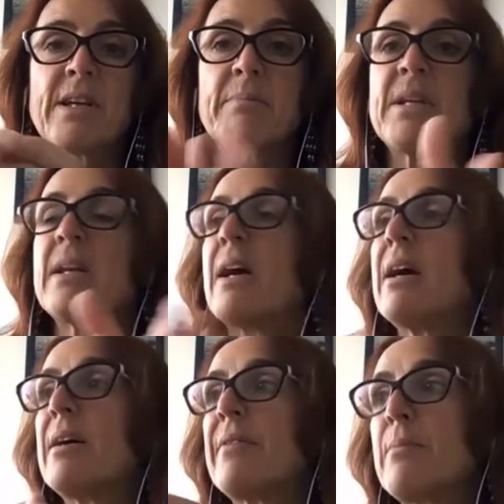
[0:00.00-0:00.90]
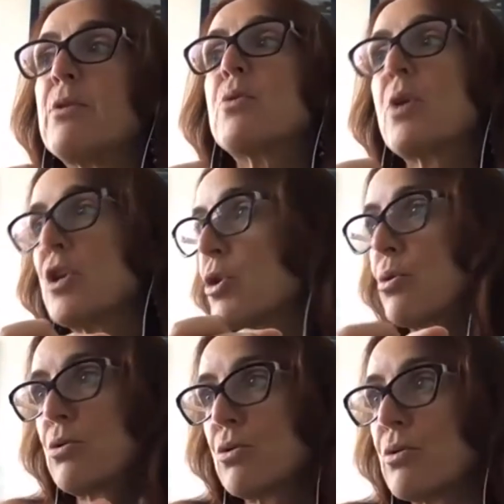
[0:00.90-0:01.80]
I mean,
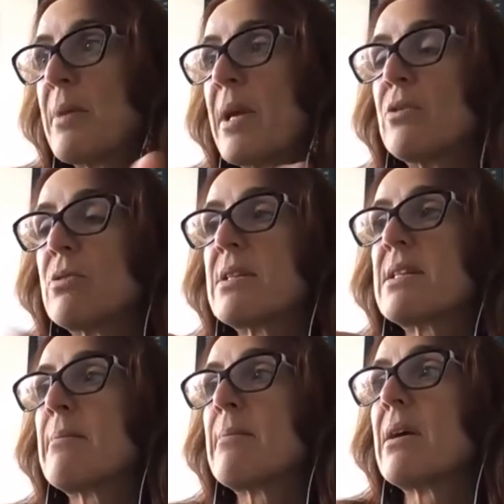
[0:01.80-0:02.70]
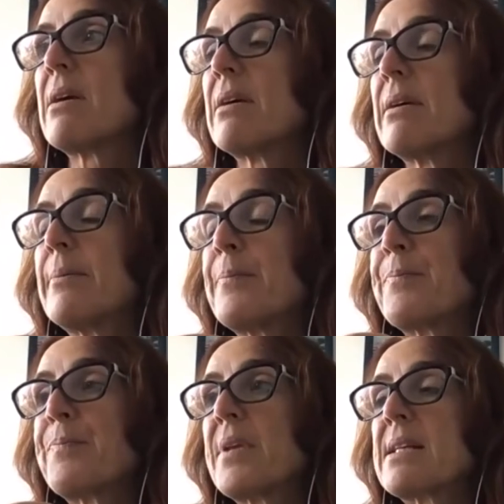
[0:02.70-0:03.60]
WHO, to remain to the same
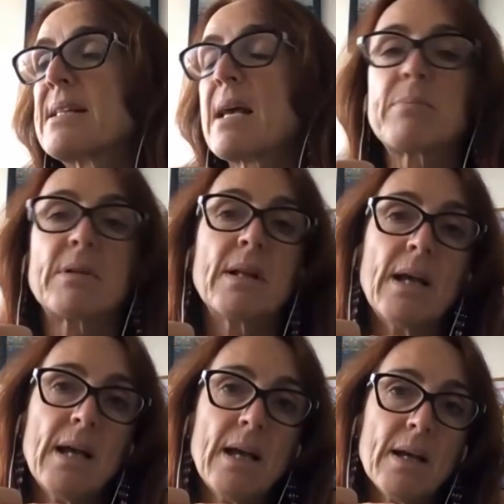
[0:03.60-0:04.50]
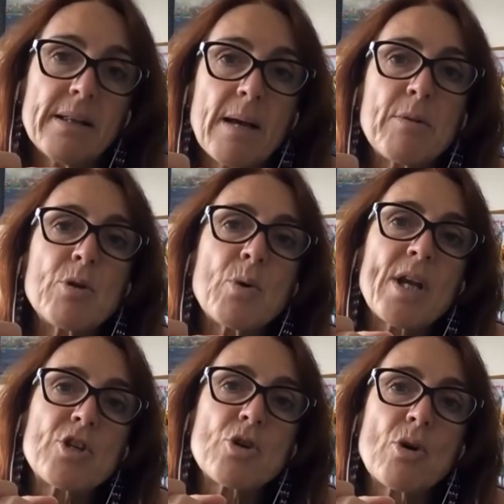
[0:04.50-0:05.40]
example,
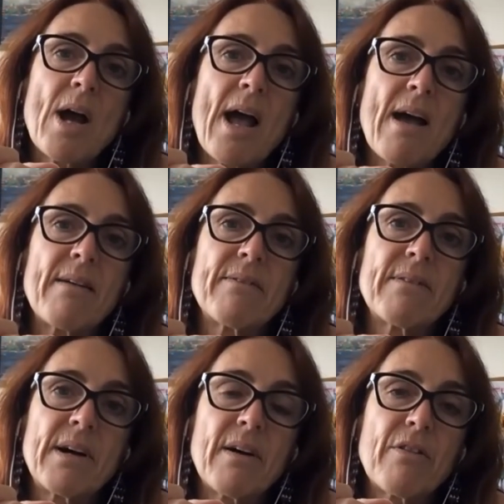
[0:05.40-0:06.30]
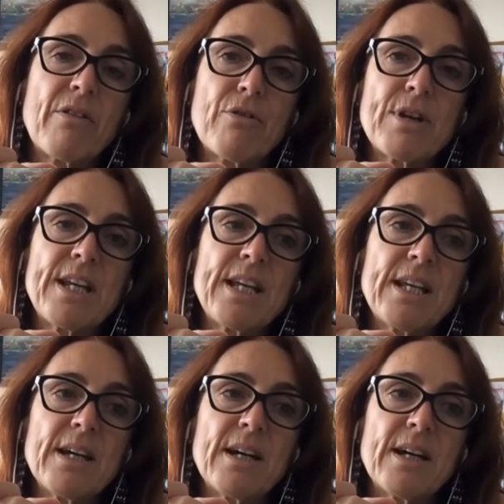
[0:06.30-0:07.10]
WHO have 3